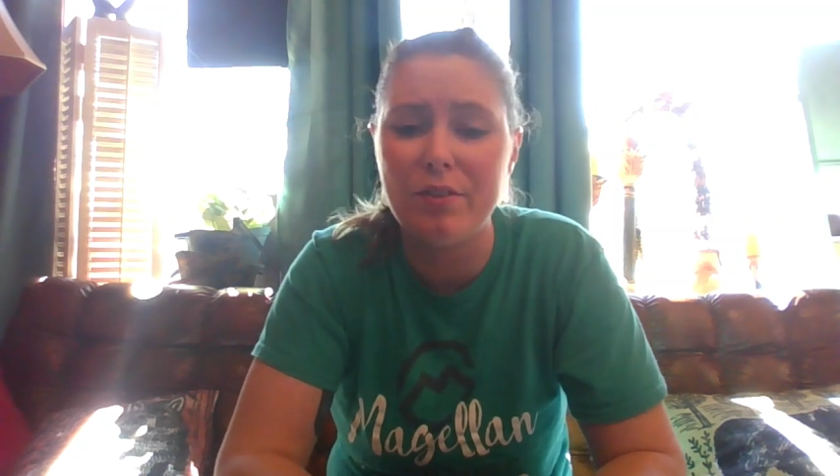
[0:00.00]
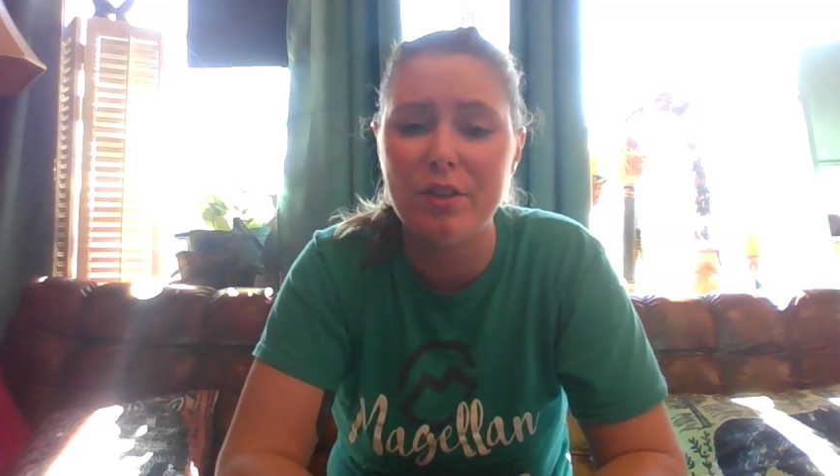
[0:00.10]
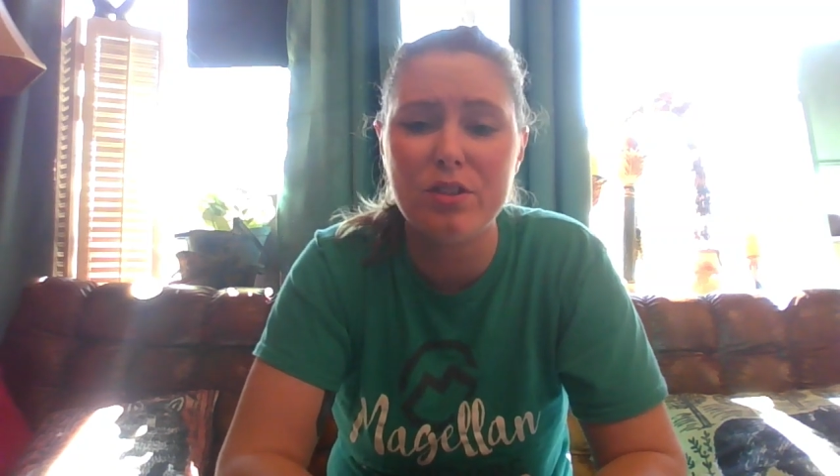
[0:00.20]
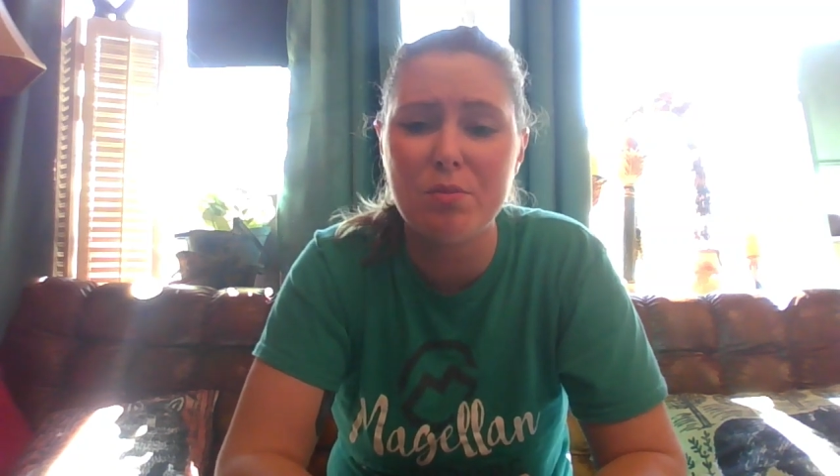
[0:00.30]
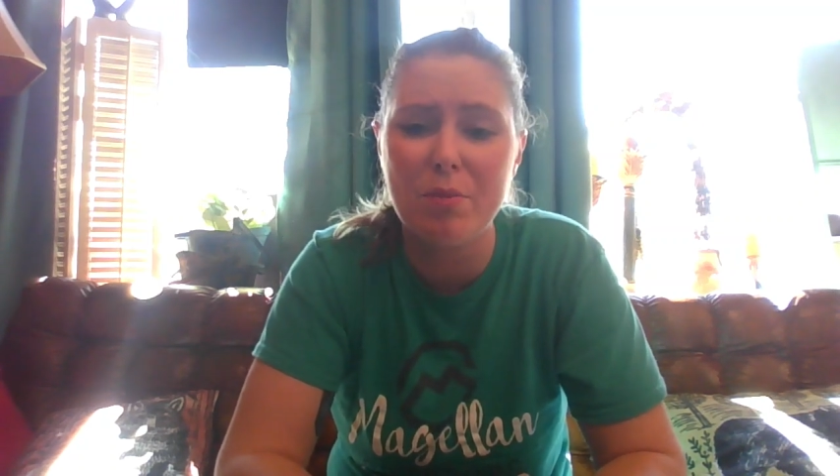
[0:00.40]

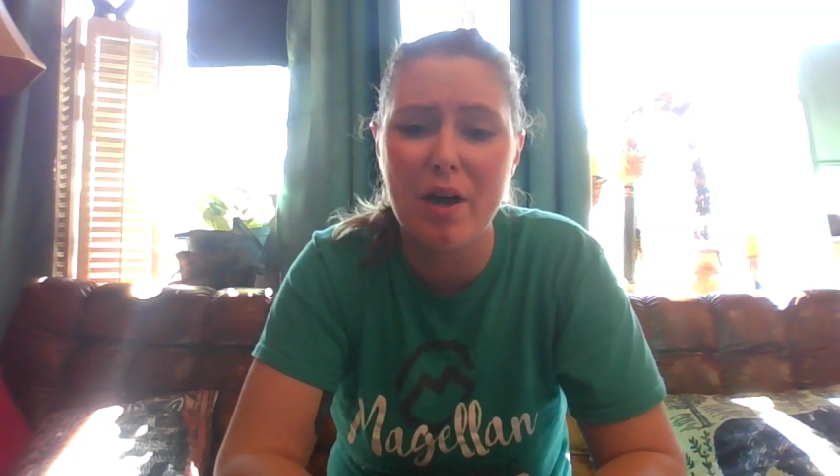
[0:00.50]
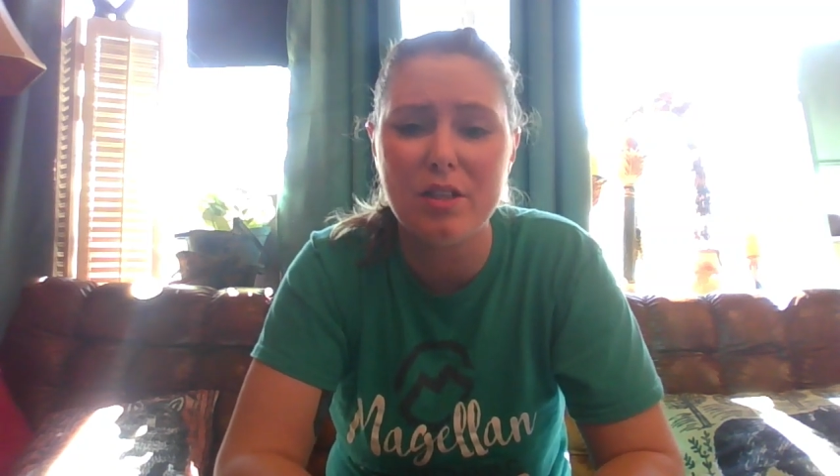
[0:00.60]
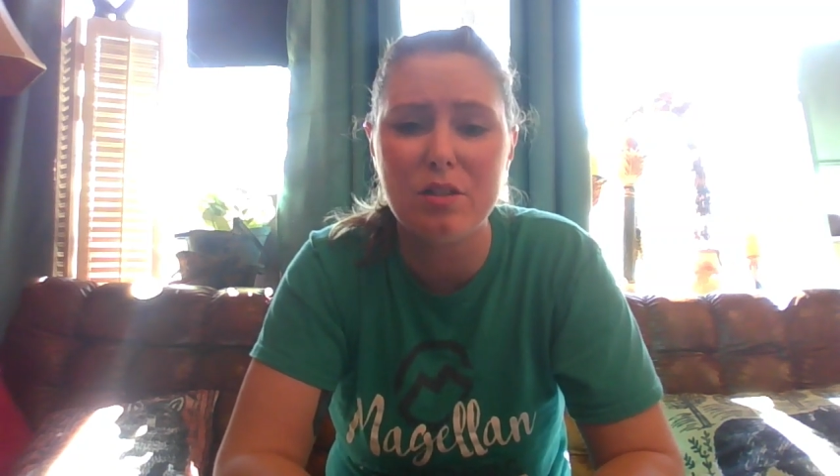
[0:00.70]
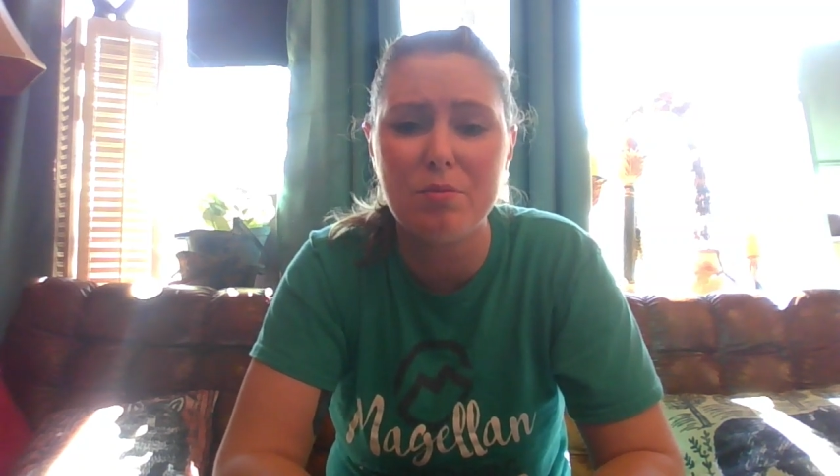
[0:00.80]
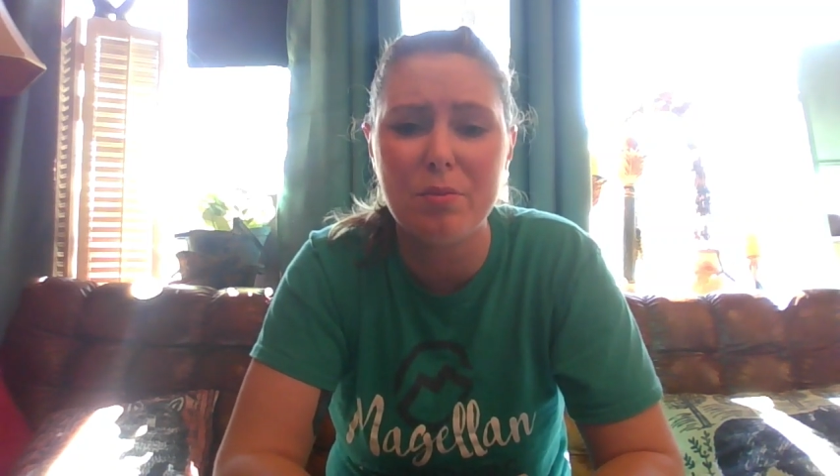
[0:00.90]
It's
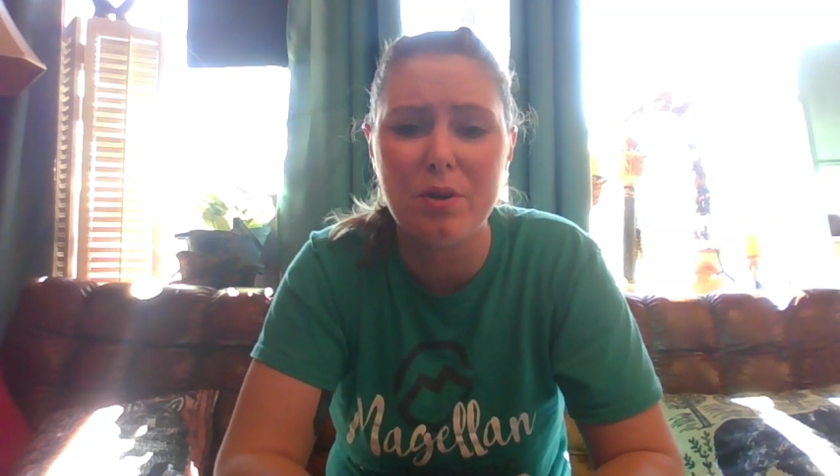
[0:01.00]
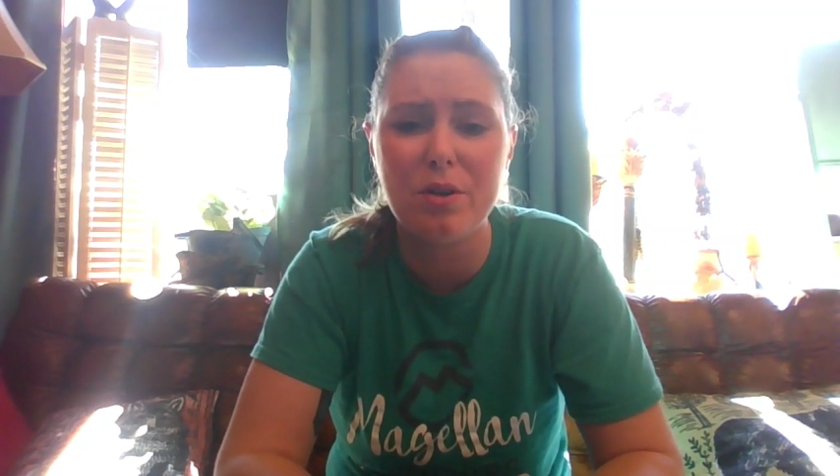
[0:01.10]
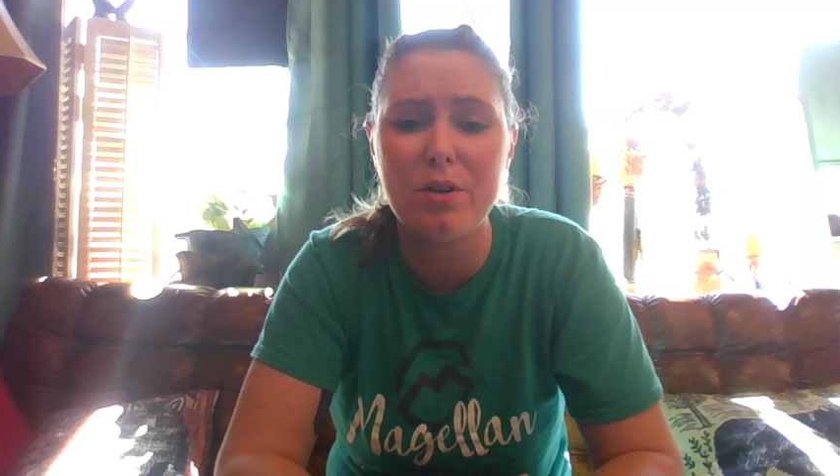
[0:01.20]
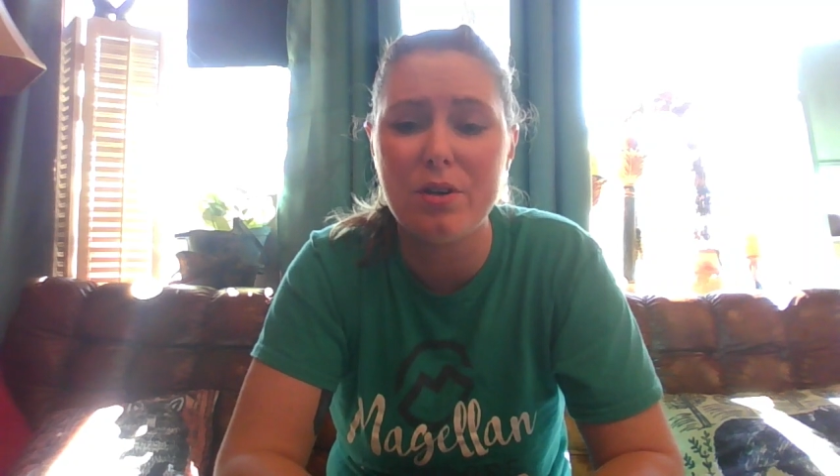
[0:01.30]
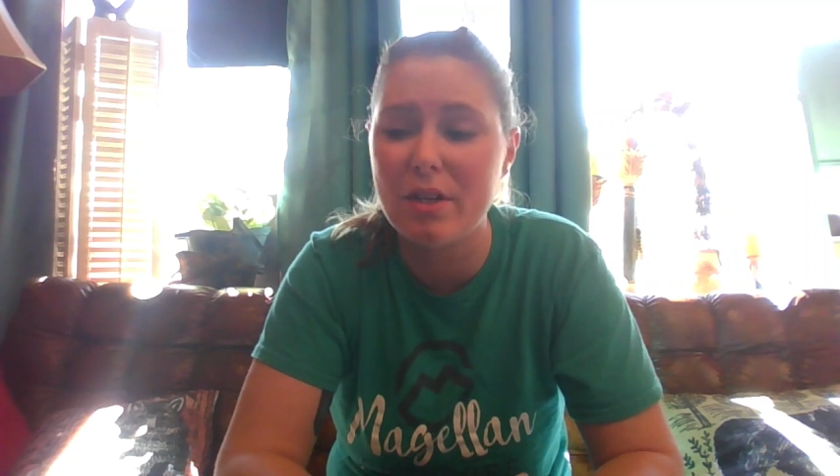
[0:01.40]

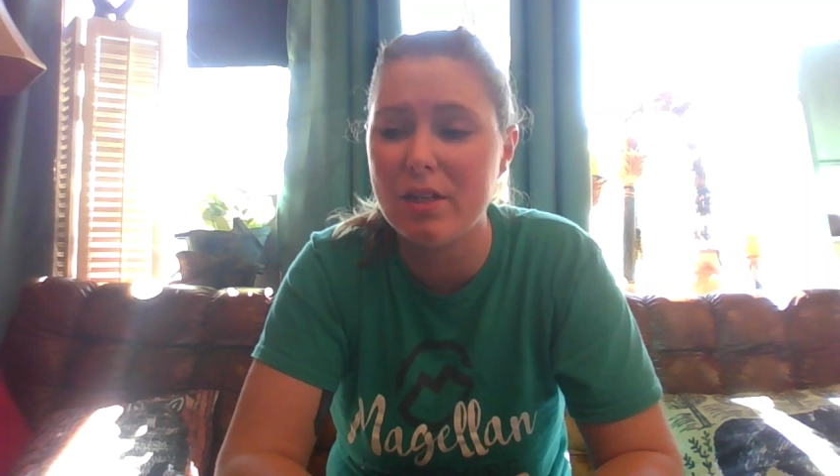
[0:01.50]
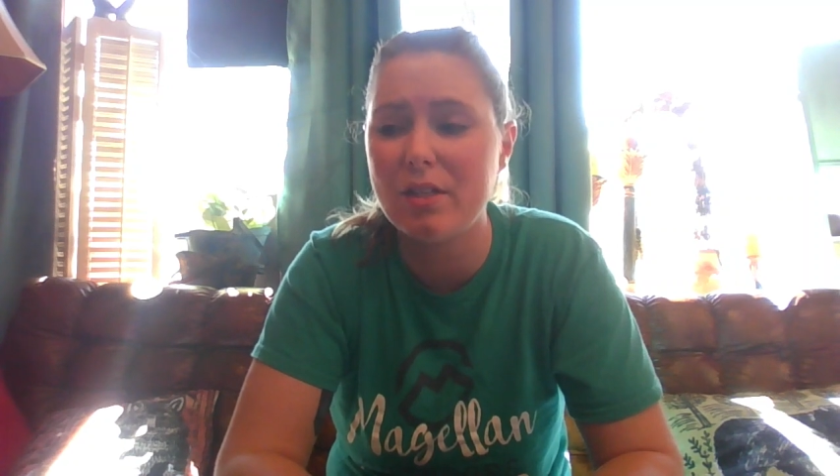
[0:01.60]
impossible,